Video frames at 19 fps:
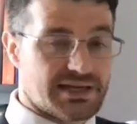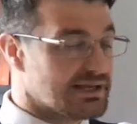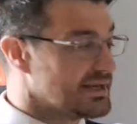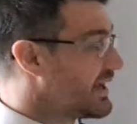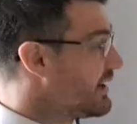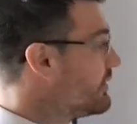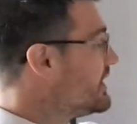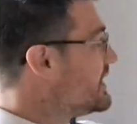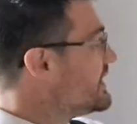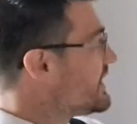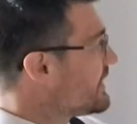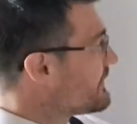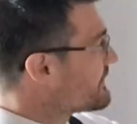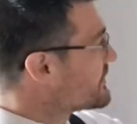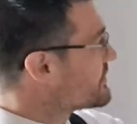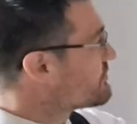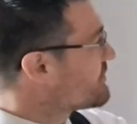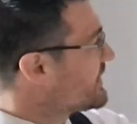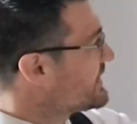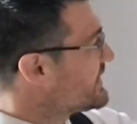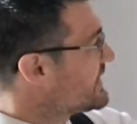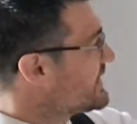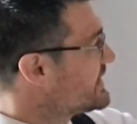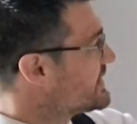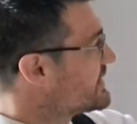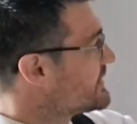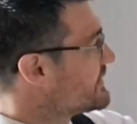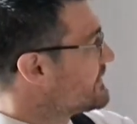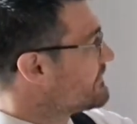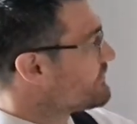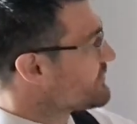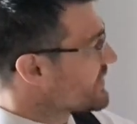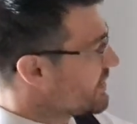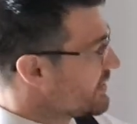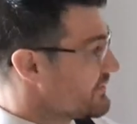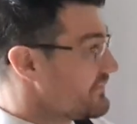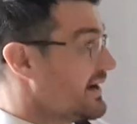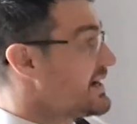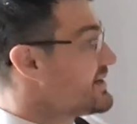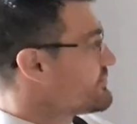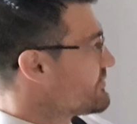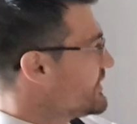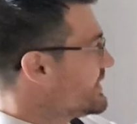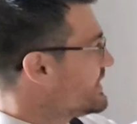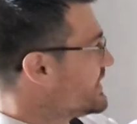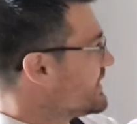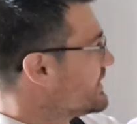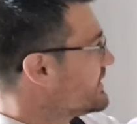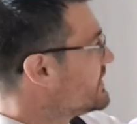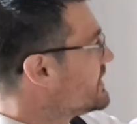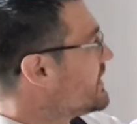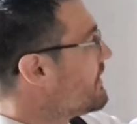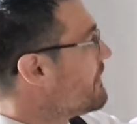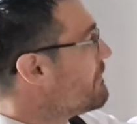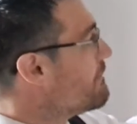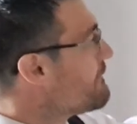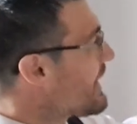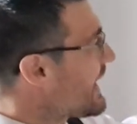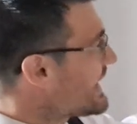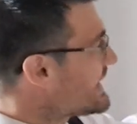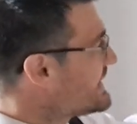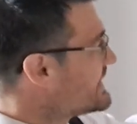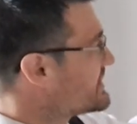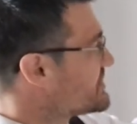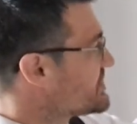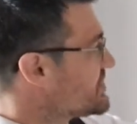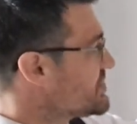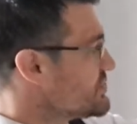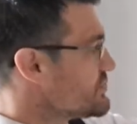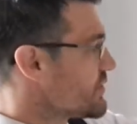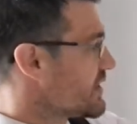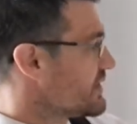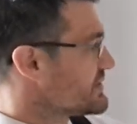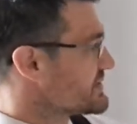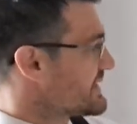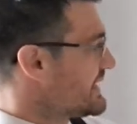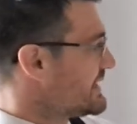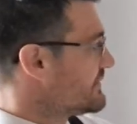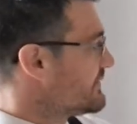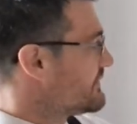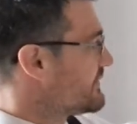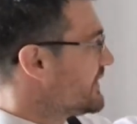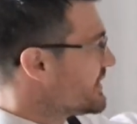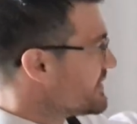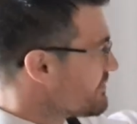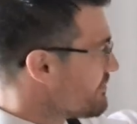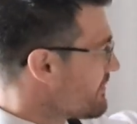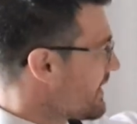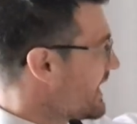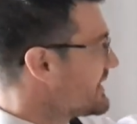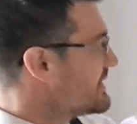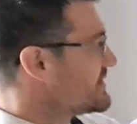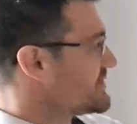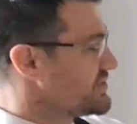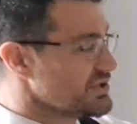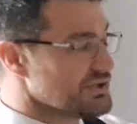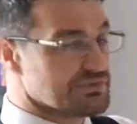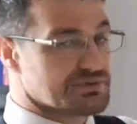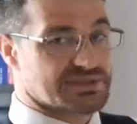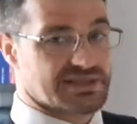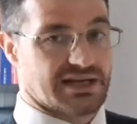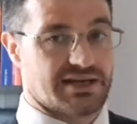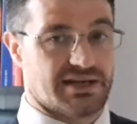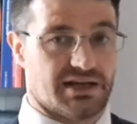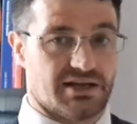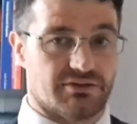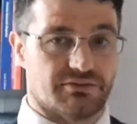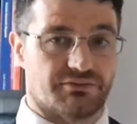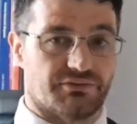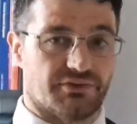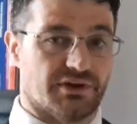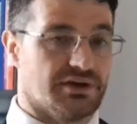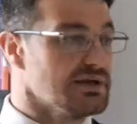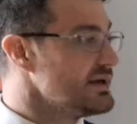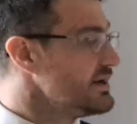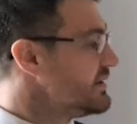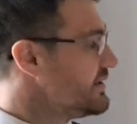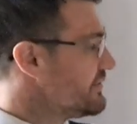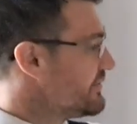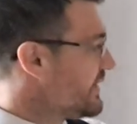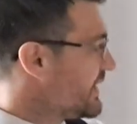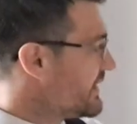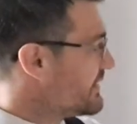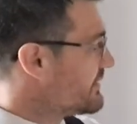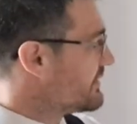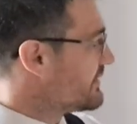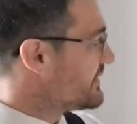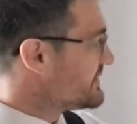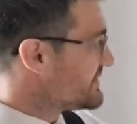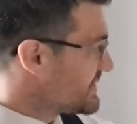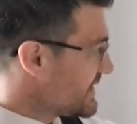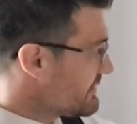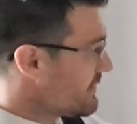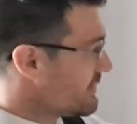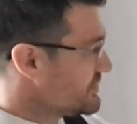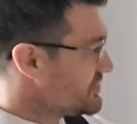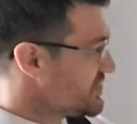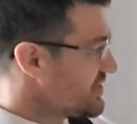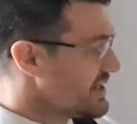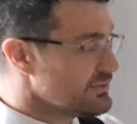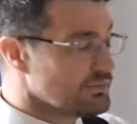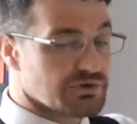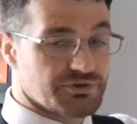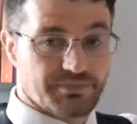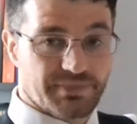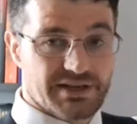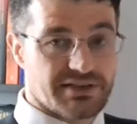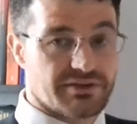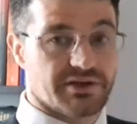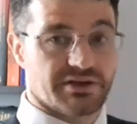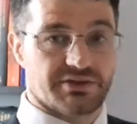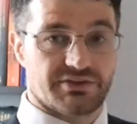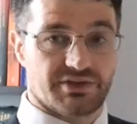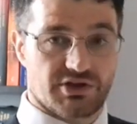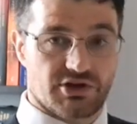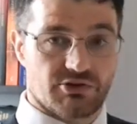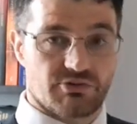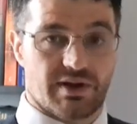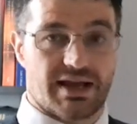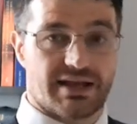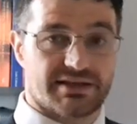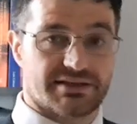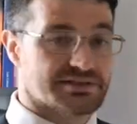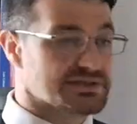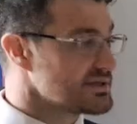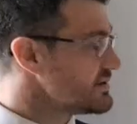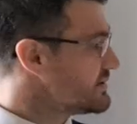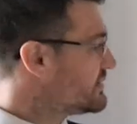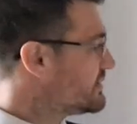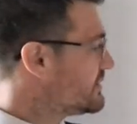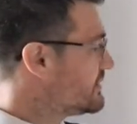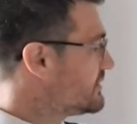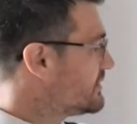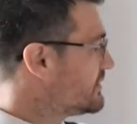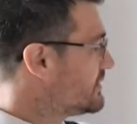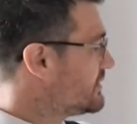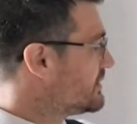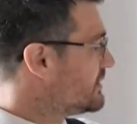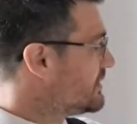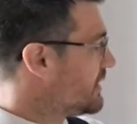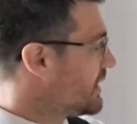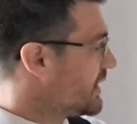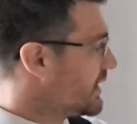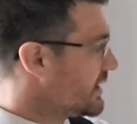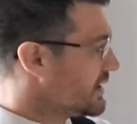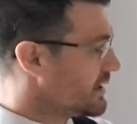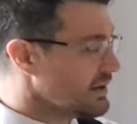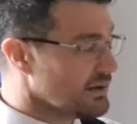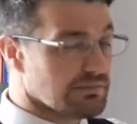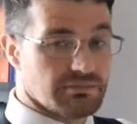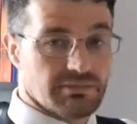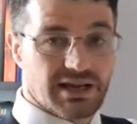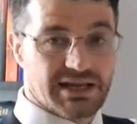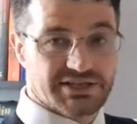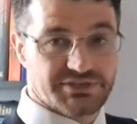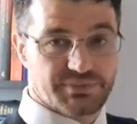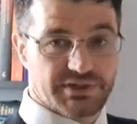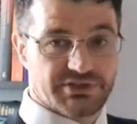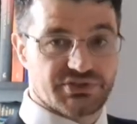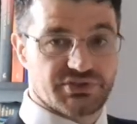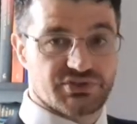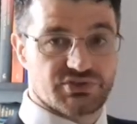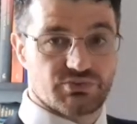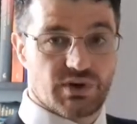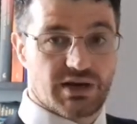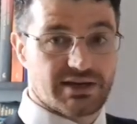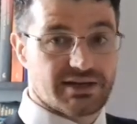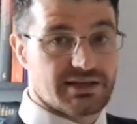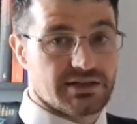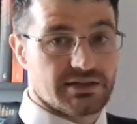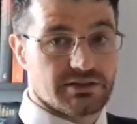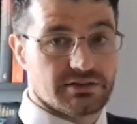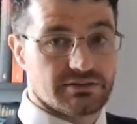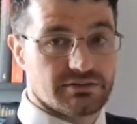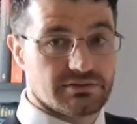Now, if you'd written here, or if I'd written here, minus u cos alpha and minus u sine alpha, then 0g would be the correct expression to write here.